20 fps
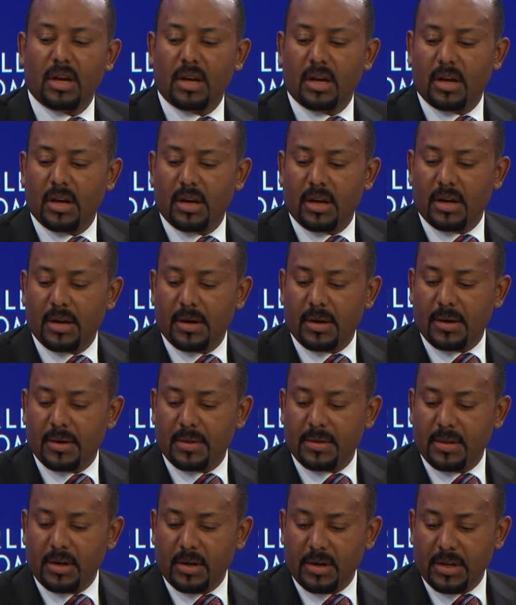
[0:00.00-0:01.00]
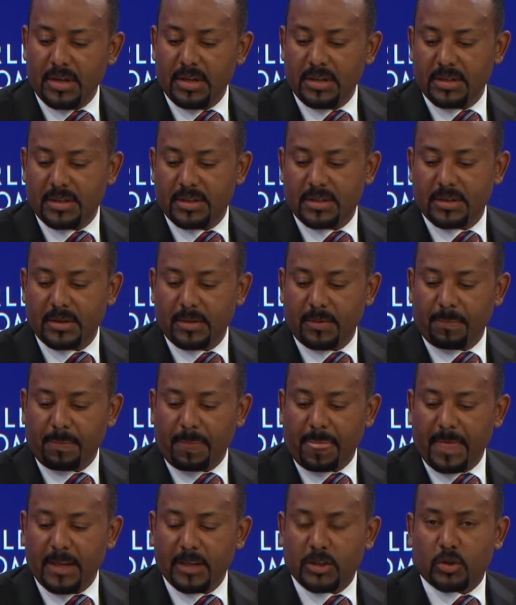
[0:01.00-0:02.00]
There is
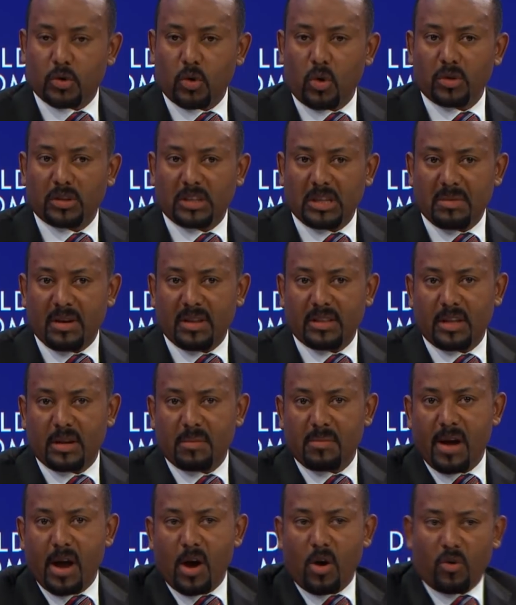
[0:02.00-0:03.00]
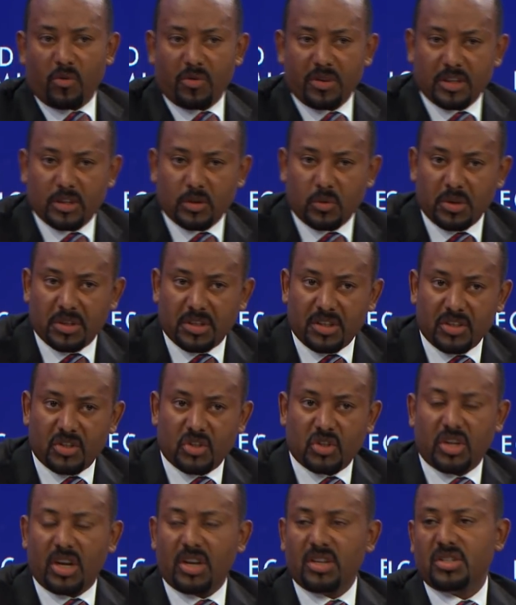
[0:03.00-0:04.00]
a strong team under my office which is
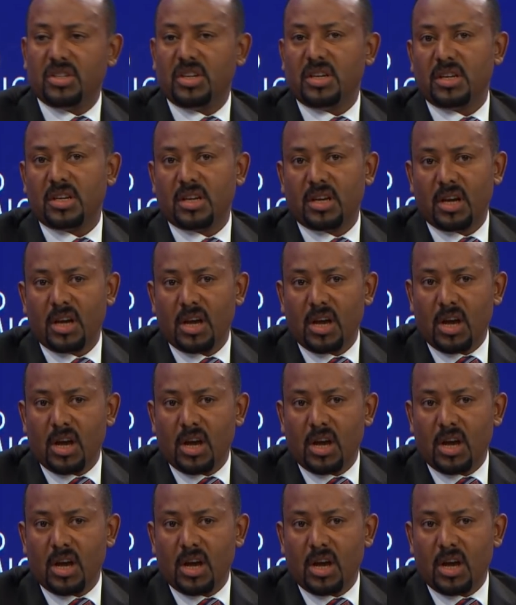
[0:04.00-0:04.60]
changing